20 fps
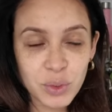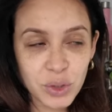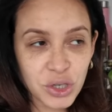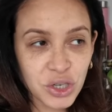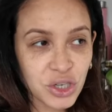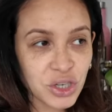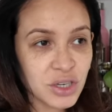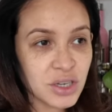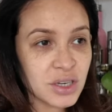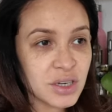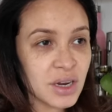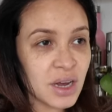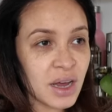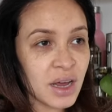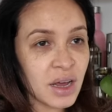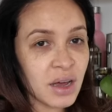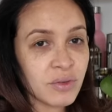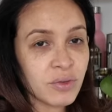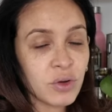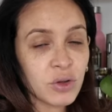what to do
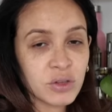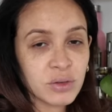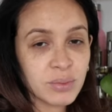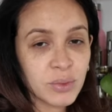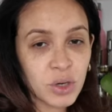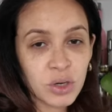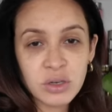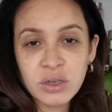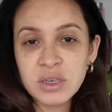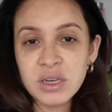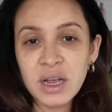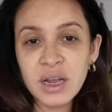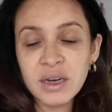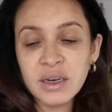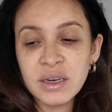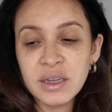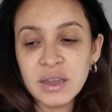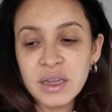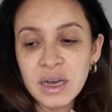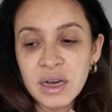today. I've got some
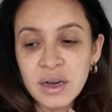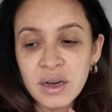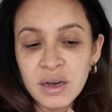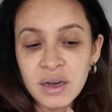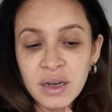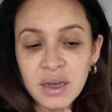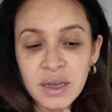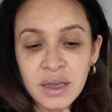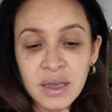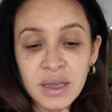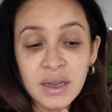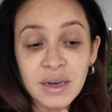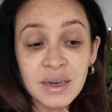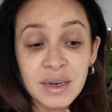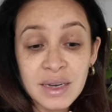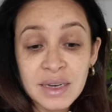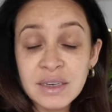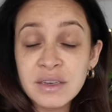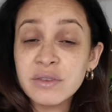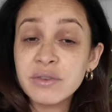content that I
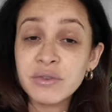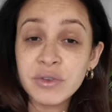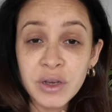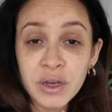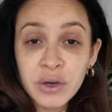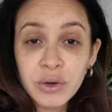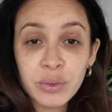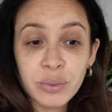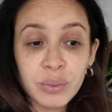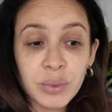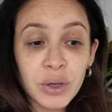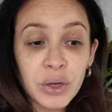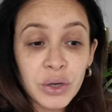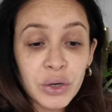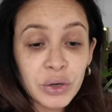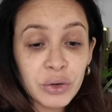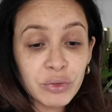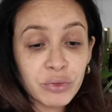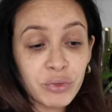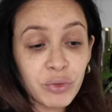need to film
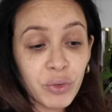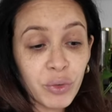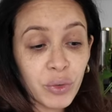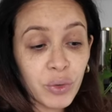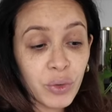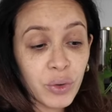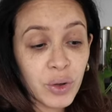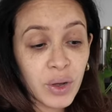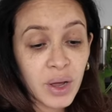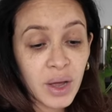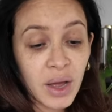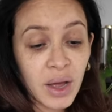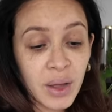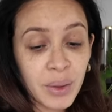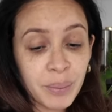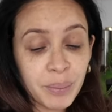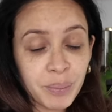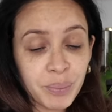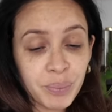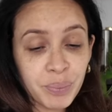for
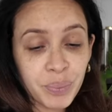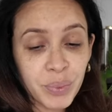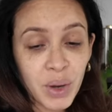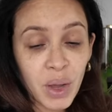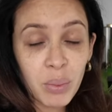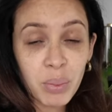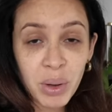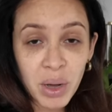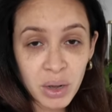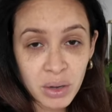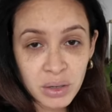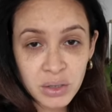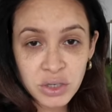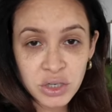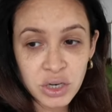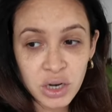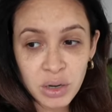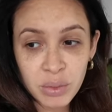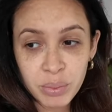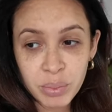um, a
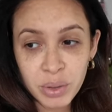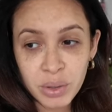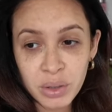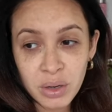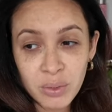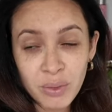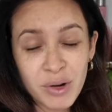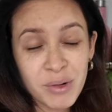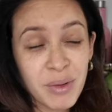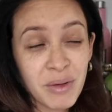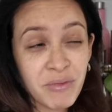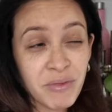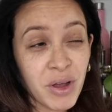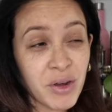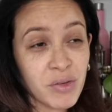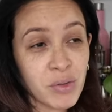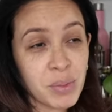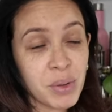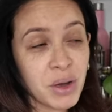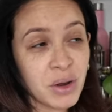partnership. One of my
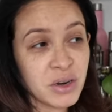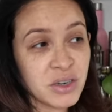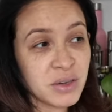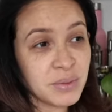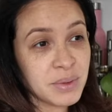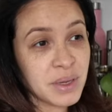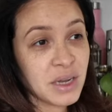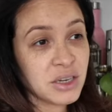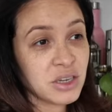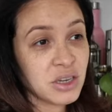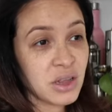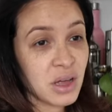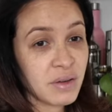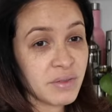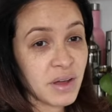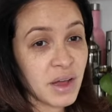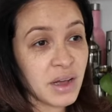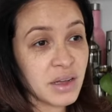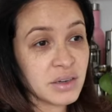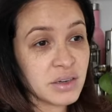favourite partnerships actually that I've
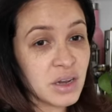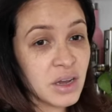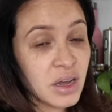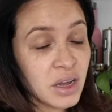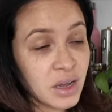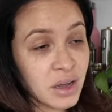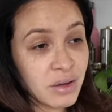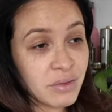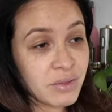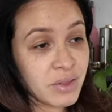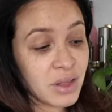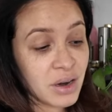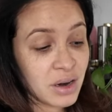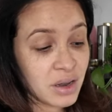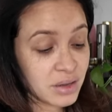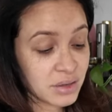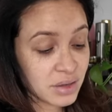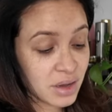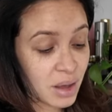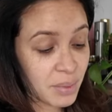had for the
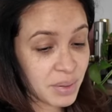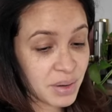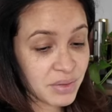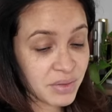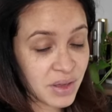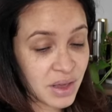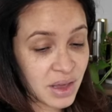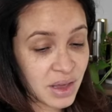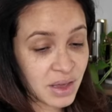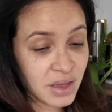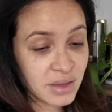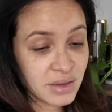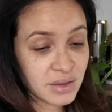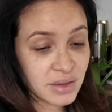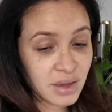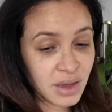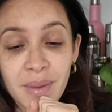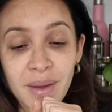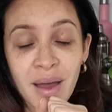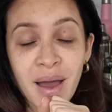last couple of
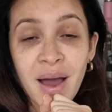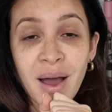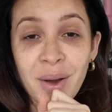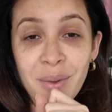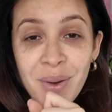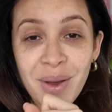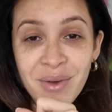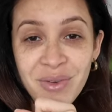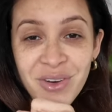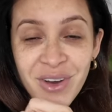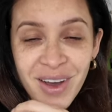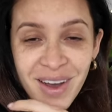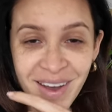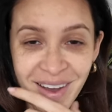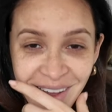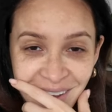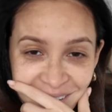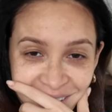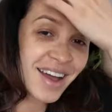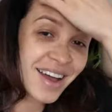years. However,
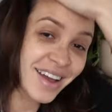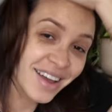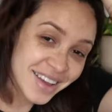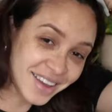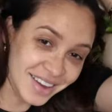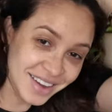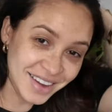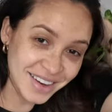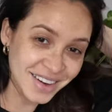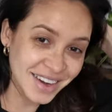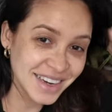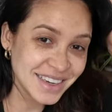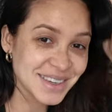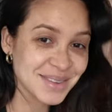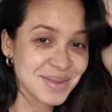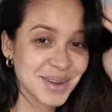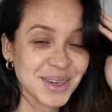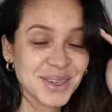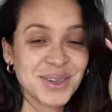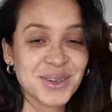I need
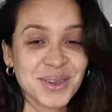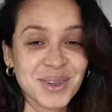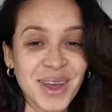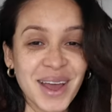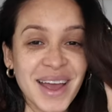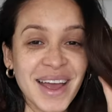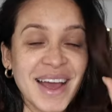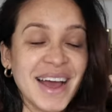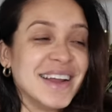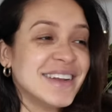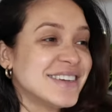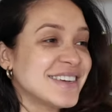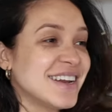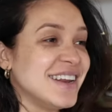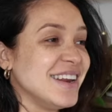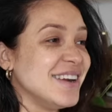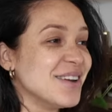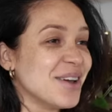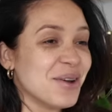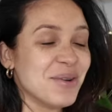to make sure that I
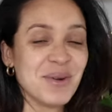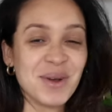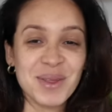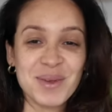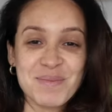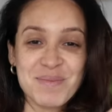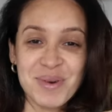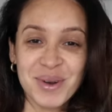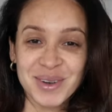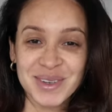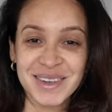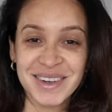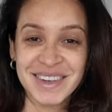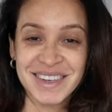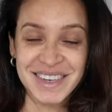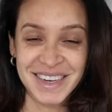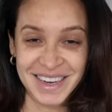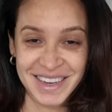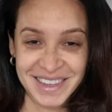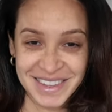actually know where the
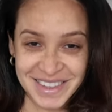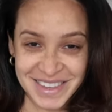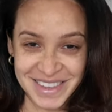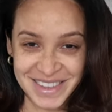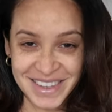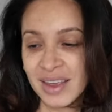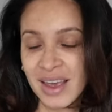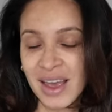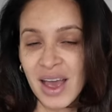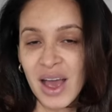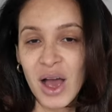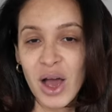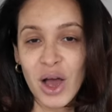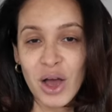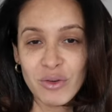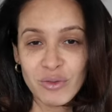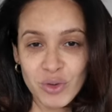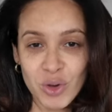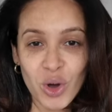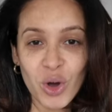product is.
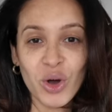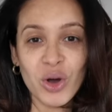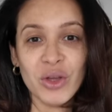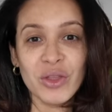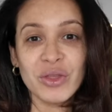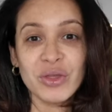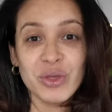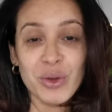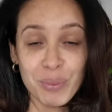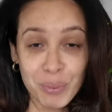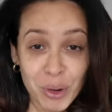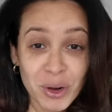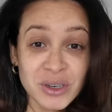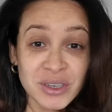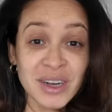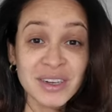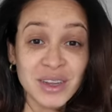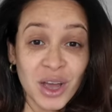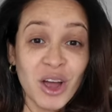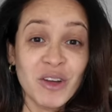I've got the
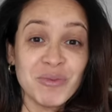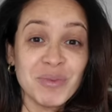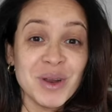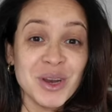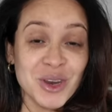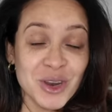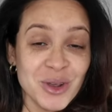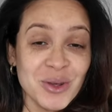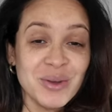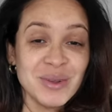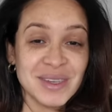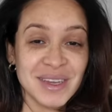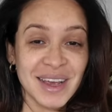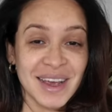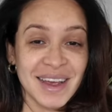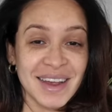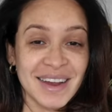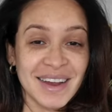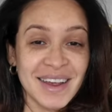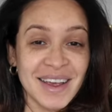product that I've been
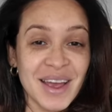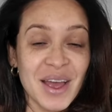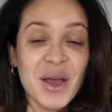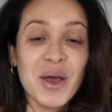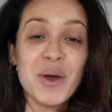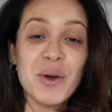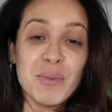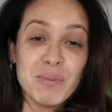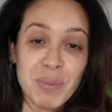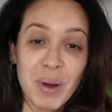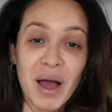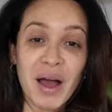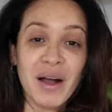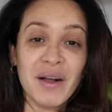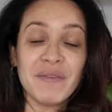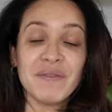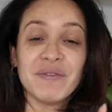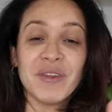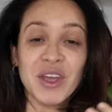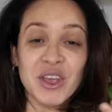using,
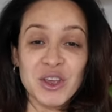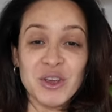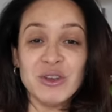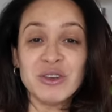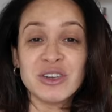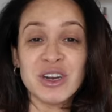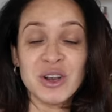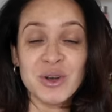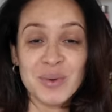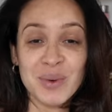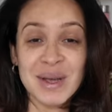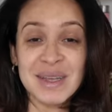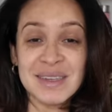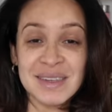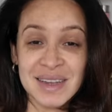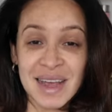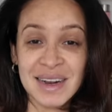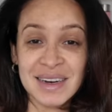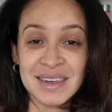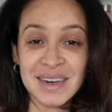but they usually always
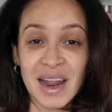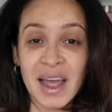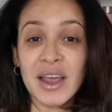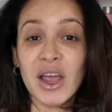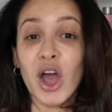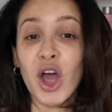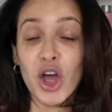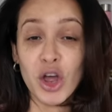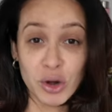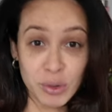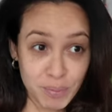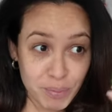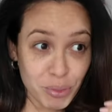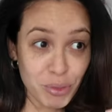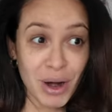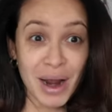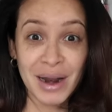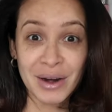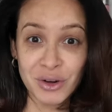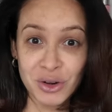send like a
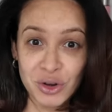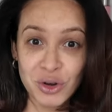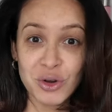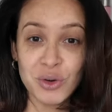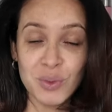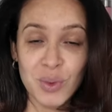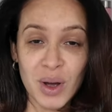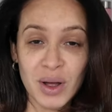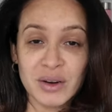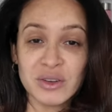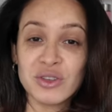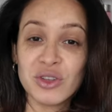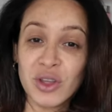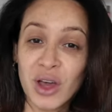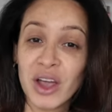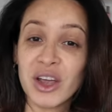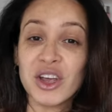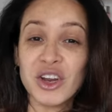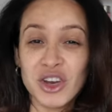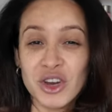brand new one so that
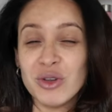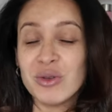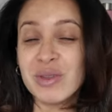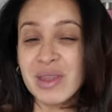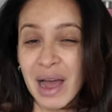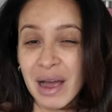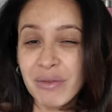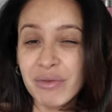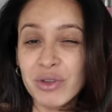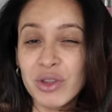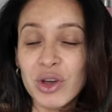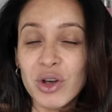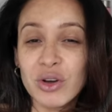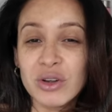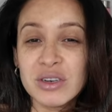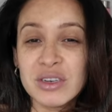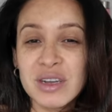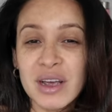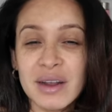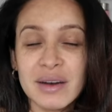I can use that for the
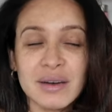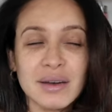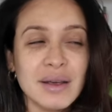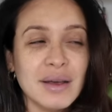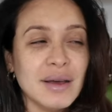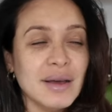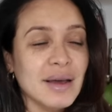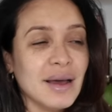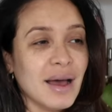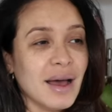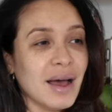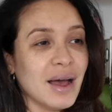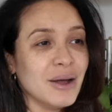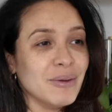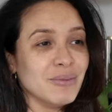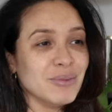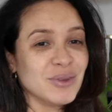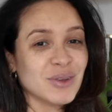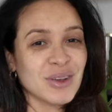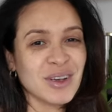content,
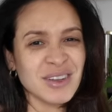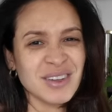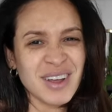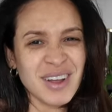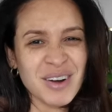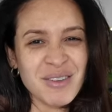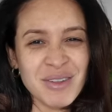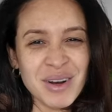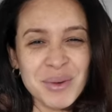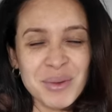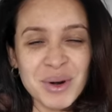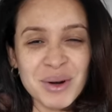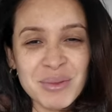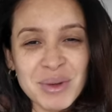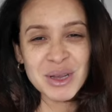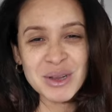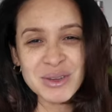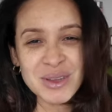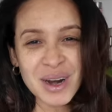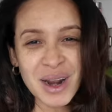because um, I don't really want
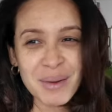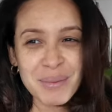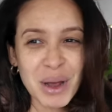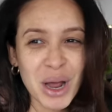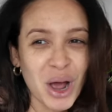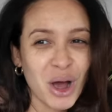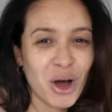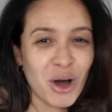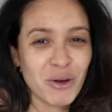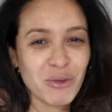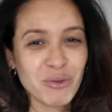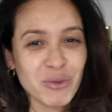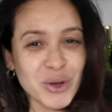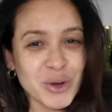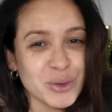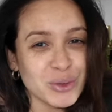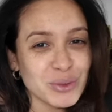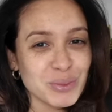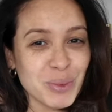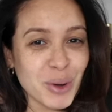using like my
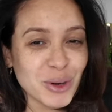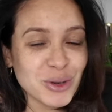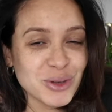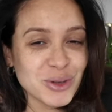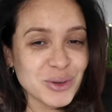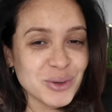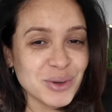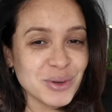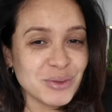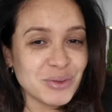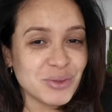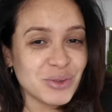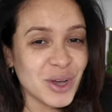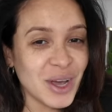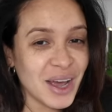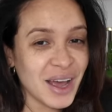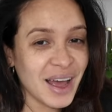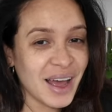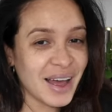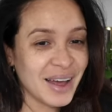half-filled bottle of
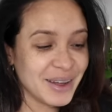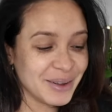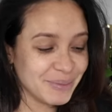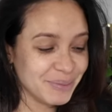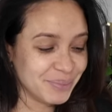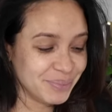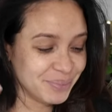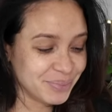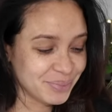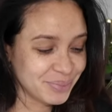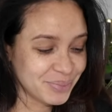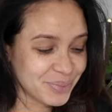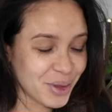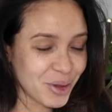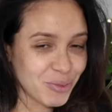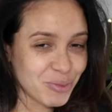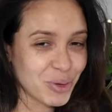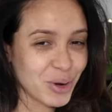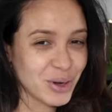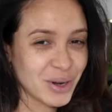um,
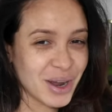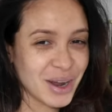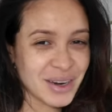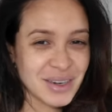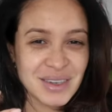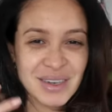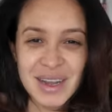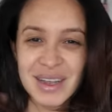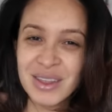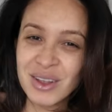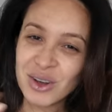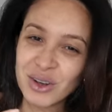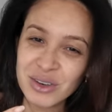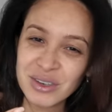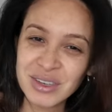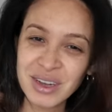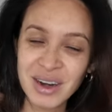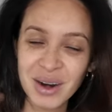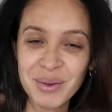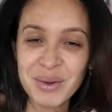of product in the
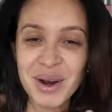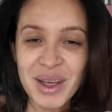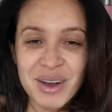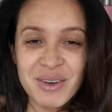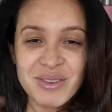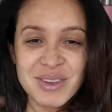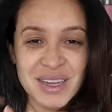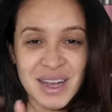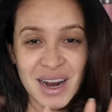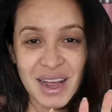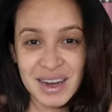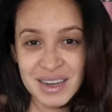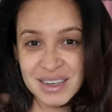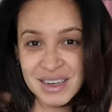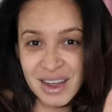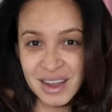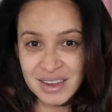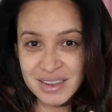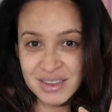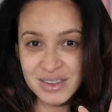content. I want like obviously like a
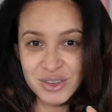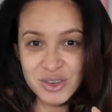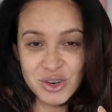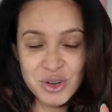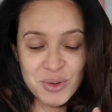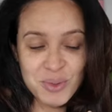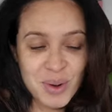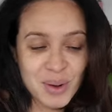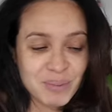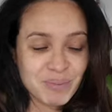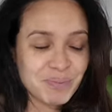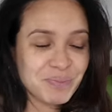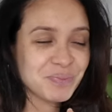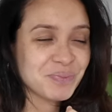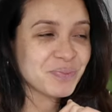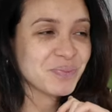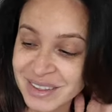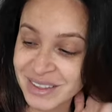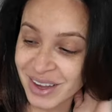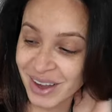nice new one.
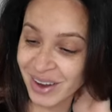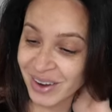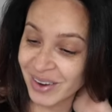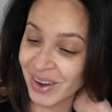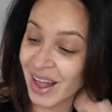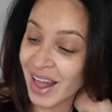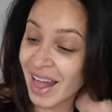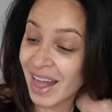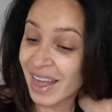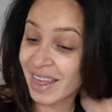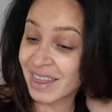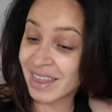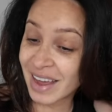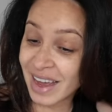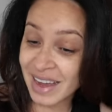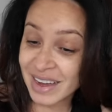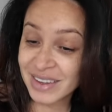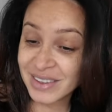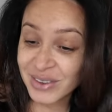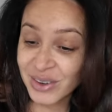So
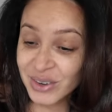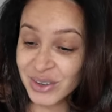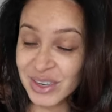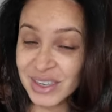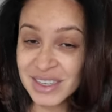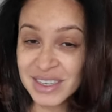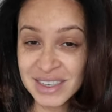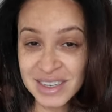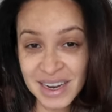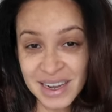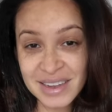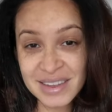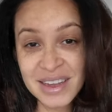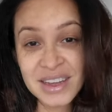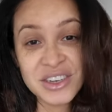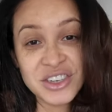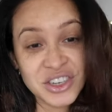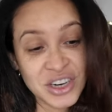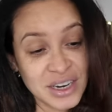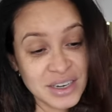that is on today's
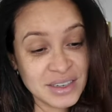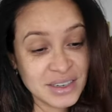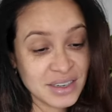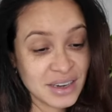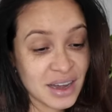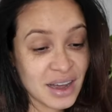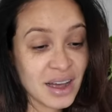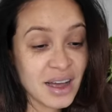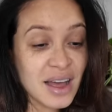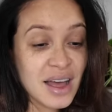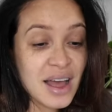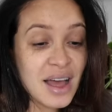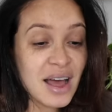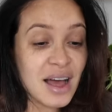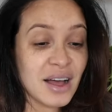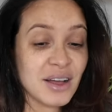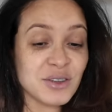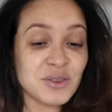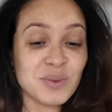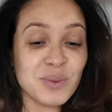agenda,
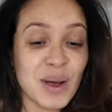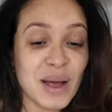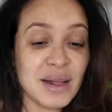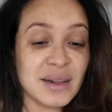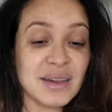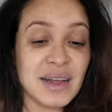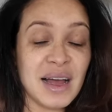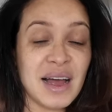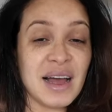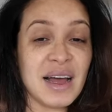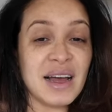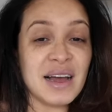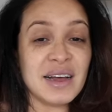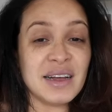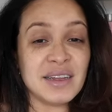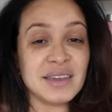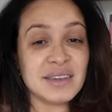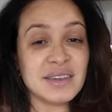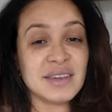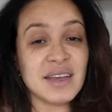as well
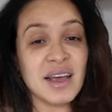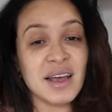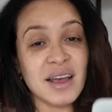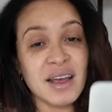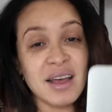as